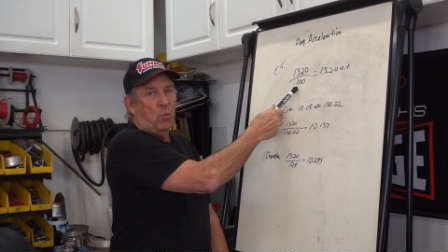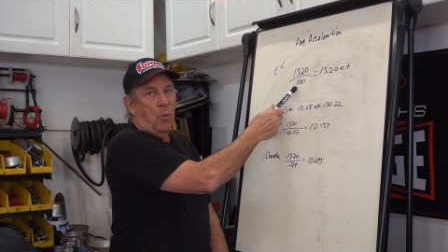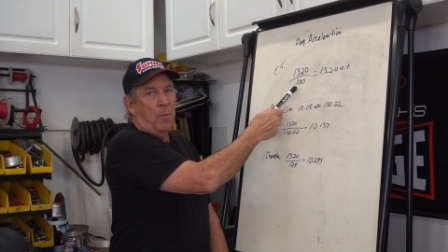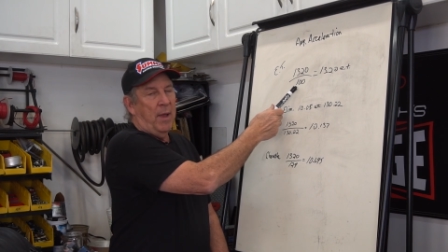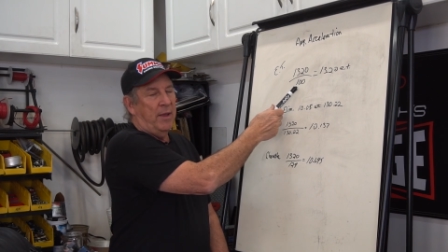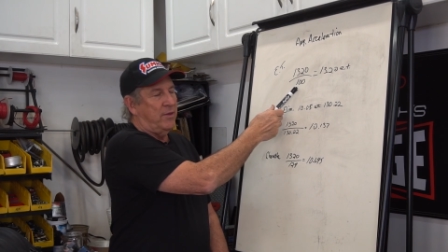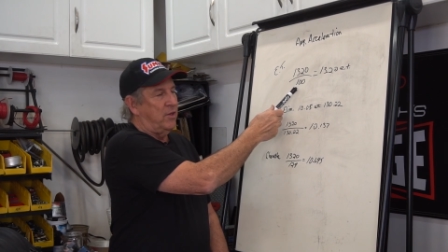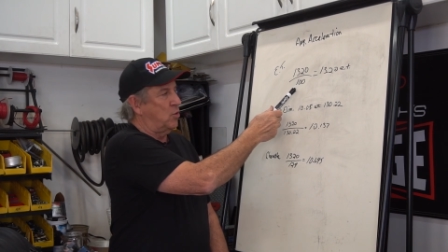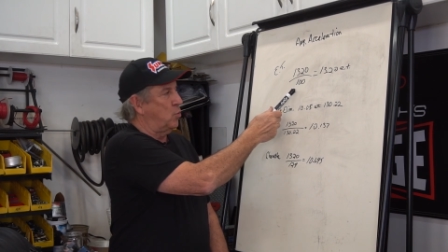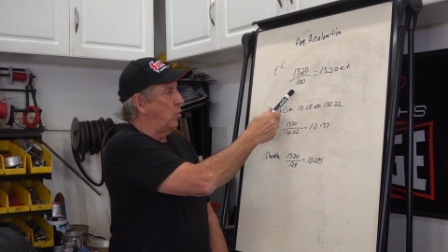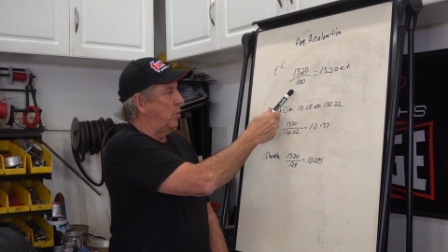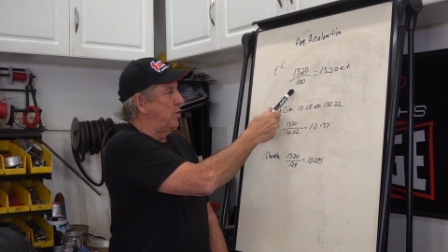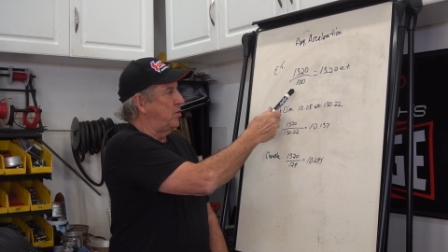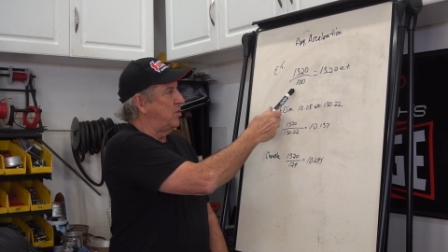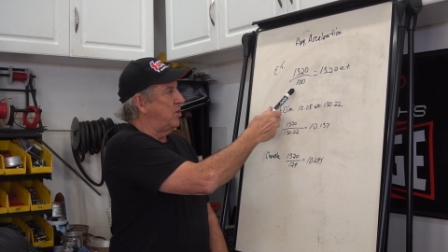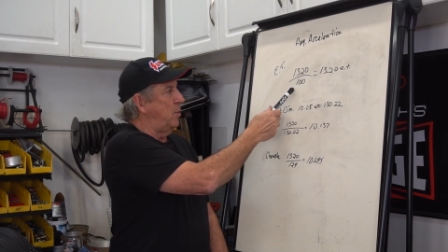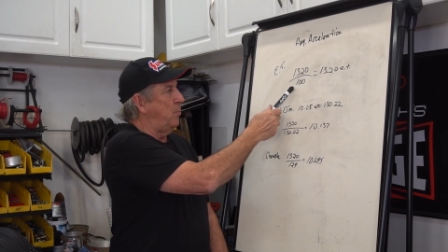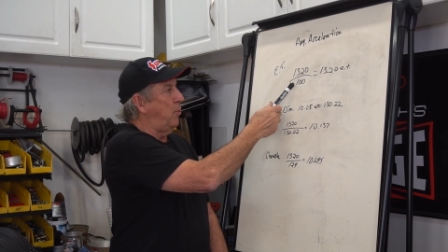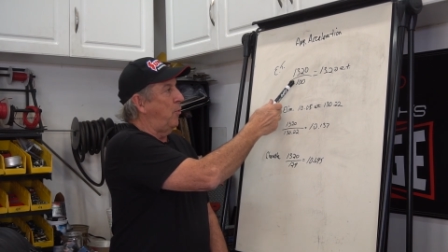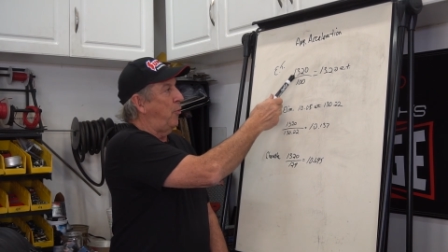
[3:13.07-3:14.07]
We'll make this really
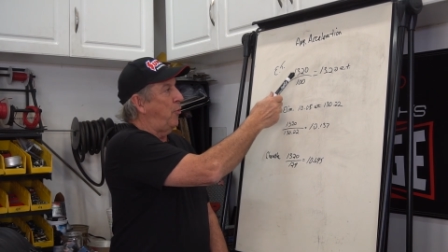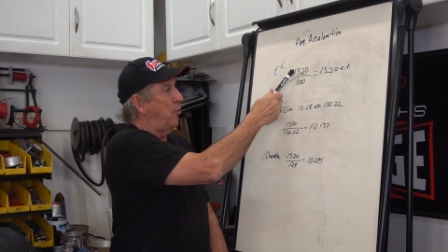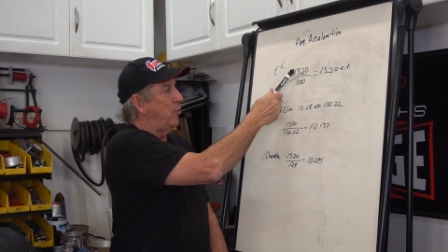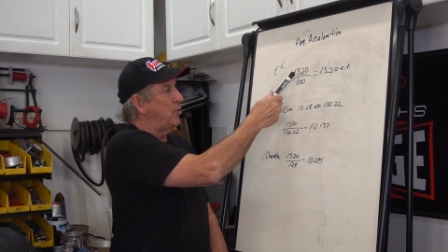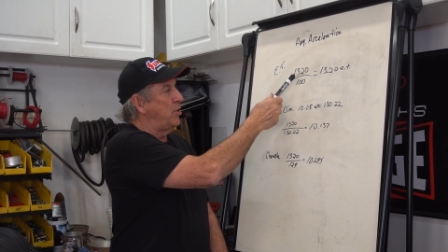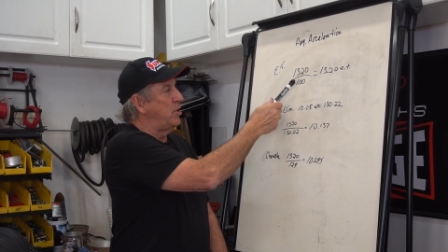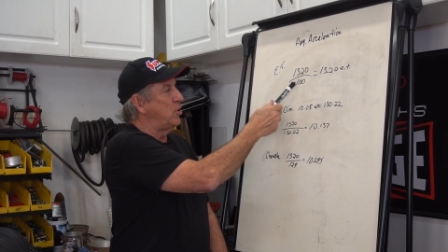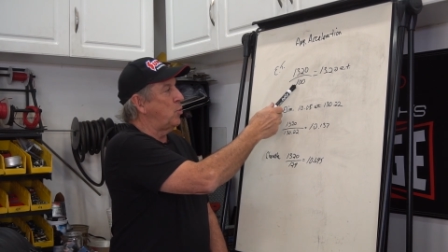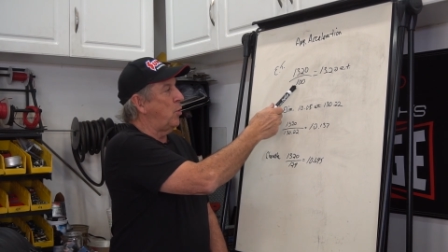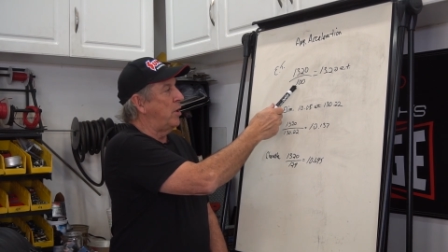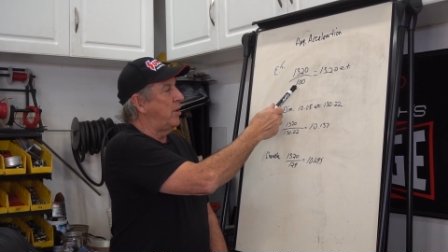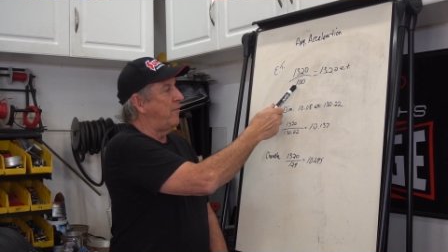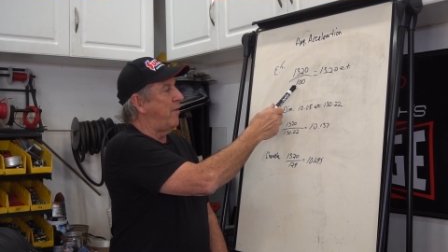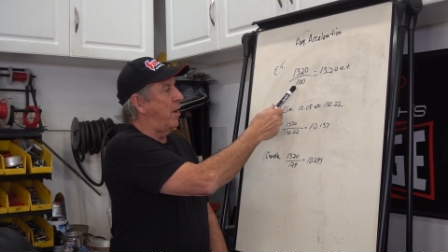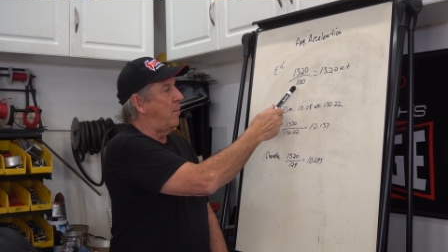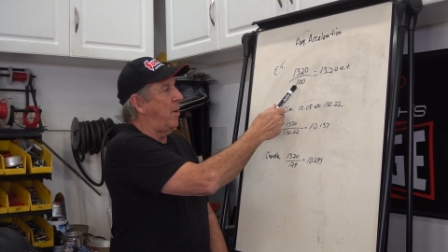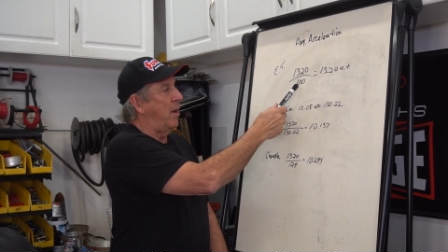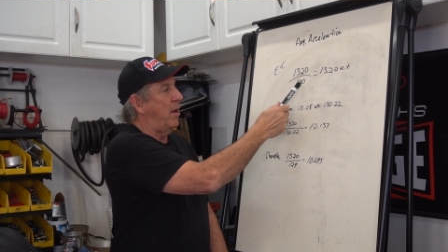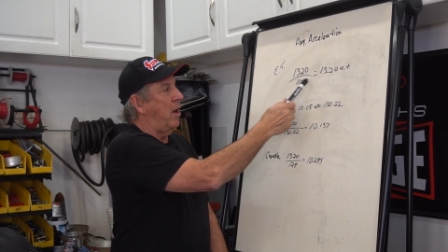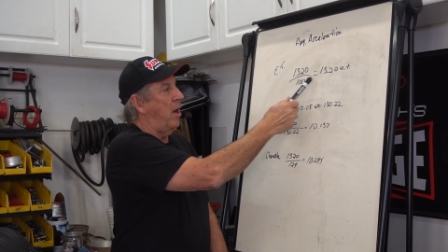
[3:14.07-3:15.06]
simple, thirteen twenty
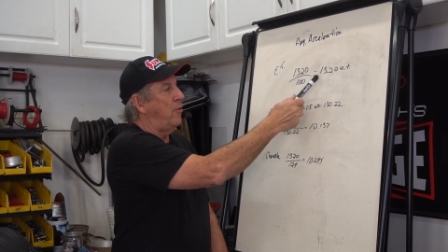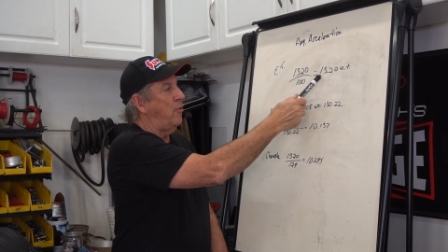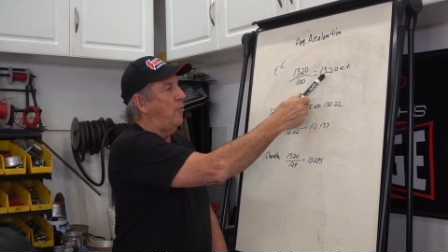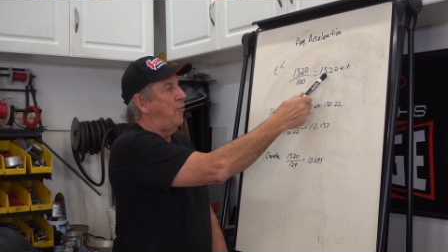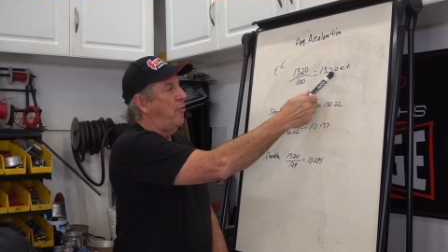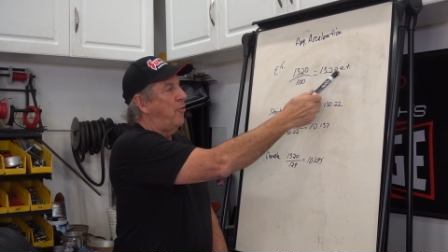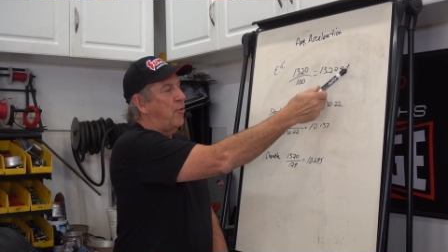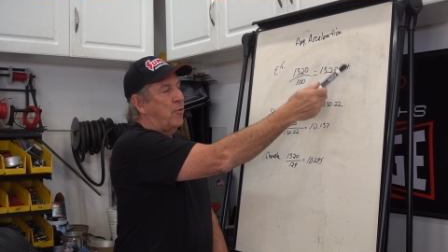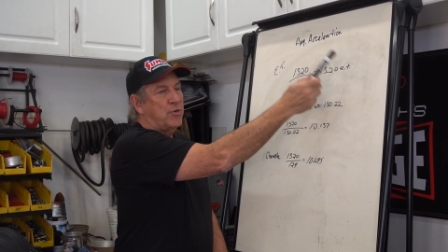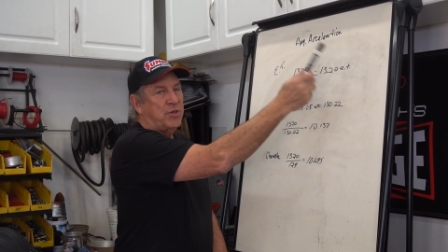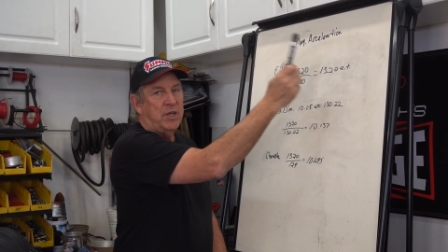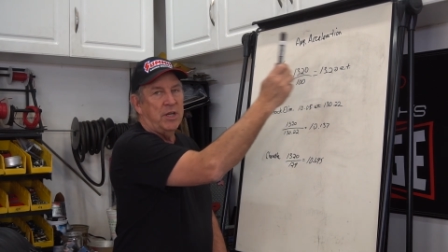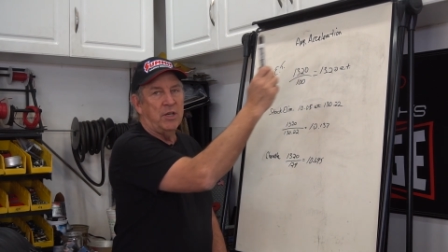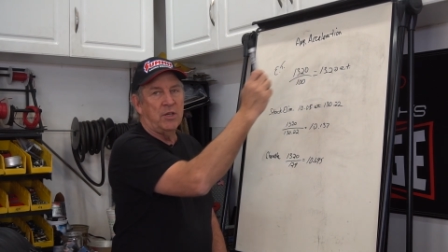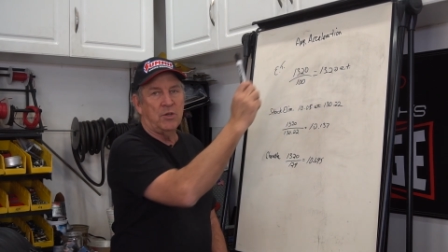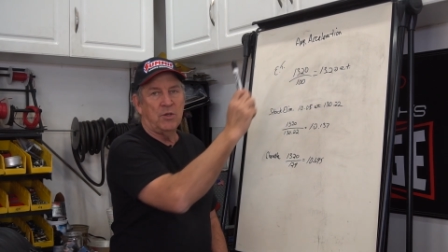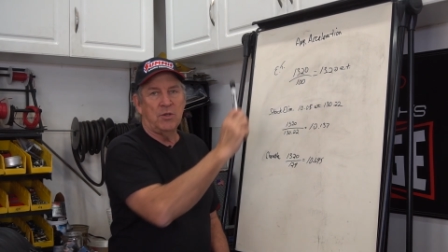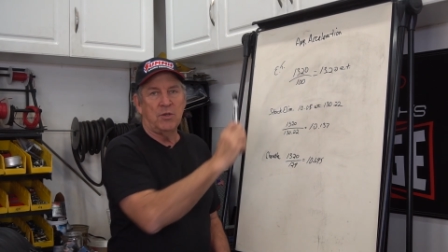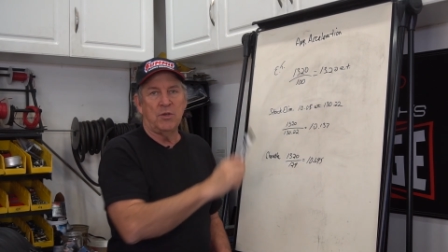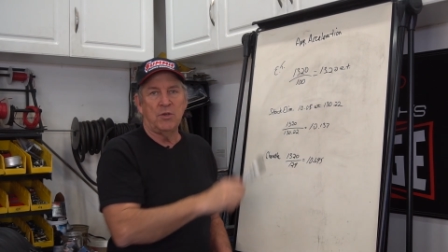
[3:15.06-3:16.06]
divided by one hundred,
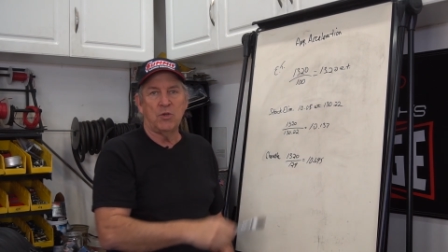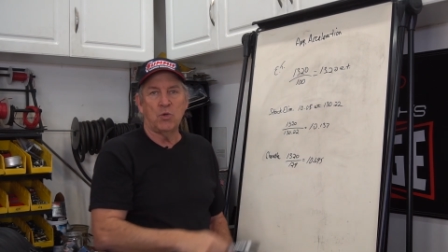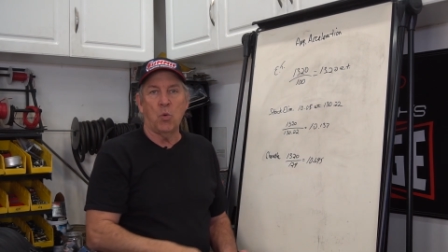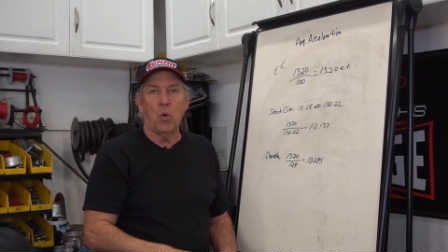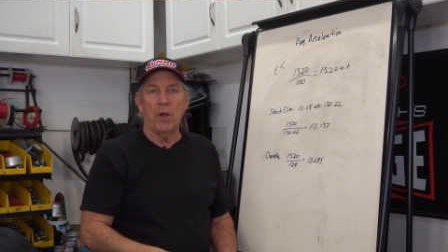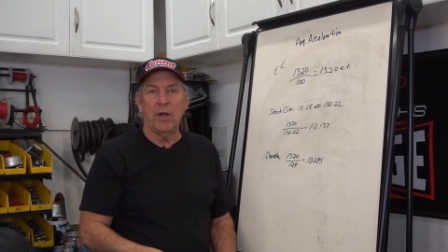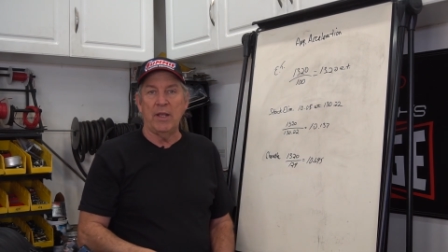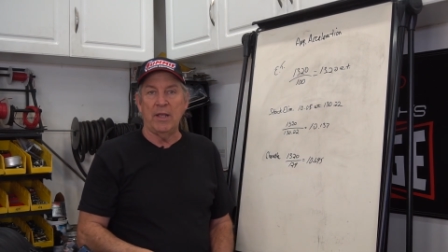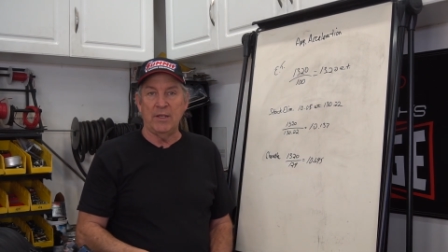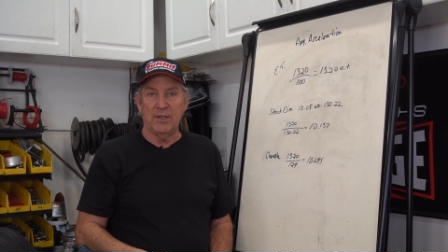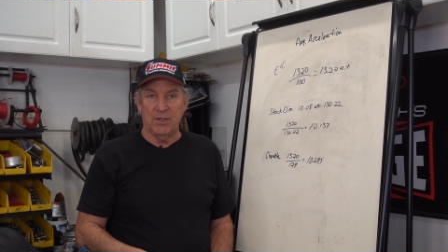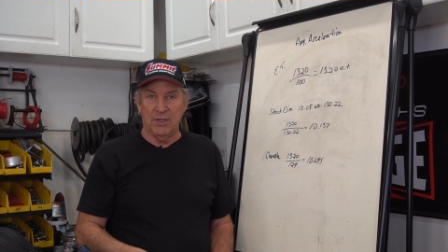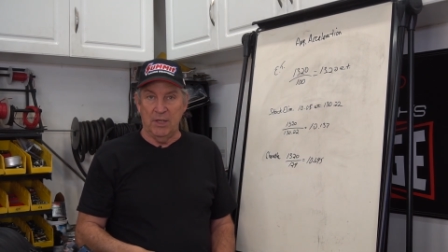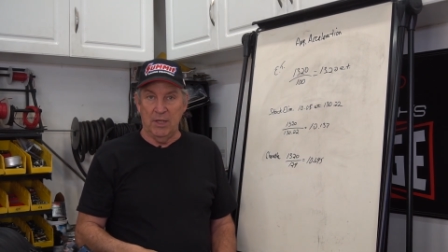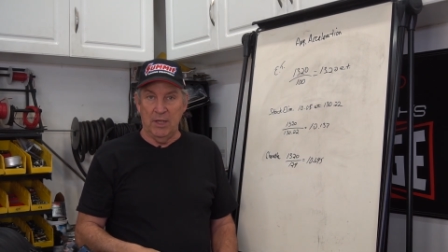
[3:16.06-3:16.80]
thirteen twenty,